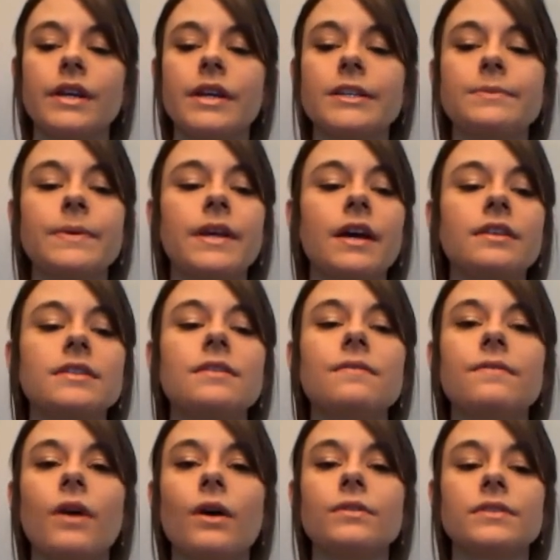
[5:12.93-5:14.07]
is because it
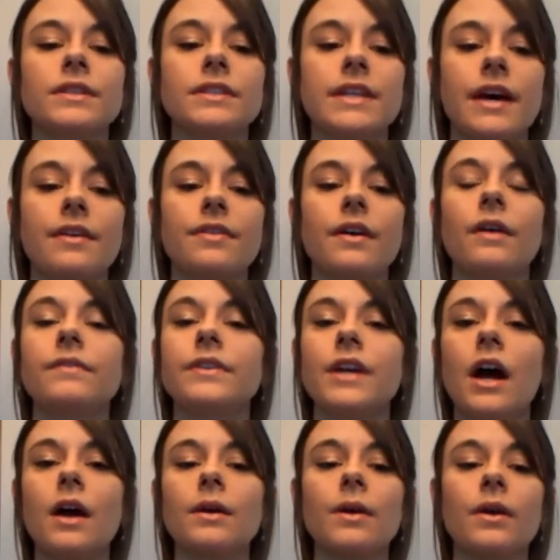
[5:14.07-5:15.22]
involves the death of
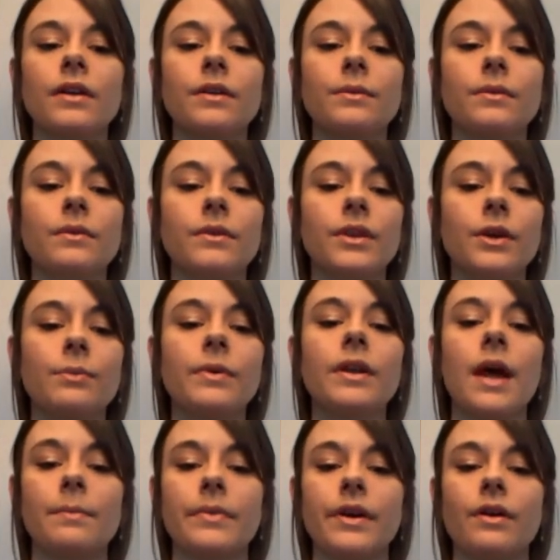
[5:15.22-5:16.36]
young human
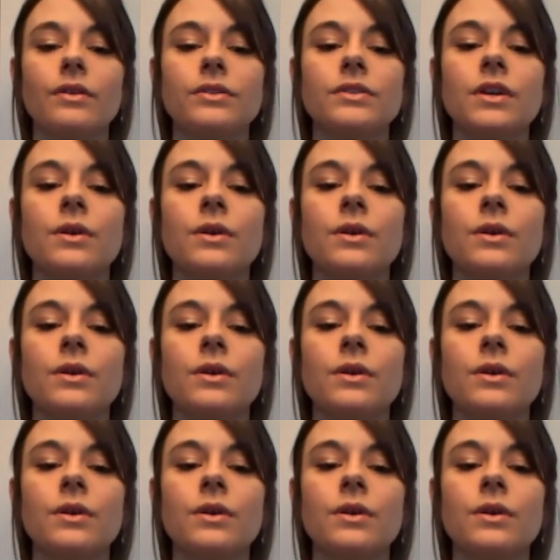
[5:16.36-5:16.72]
embryos,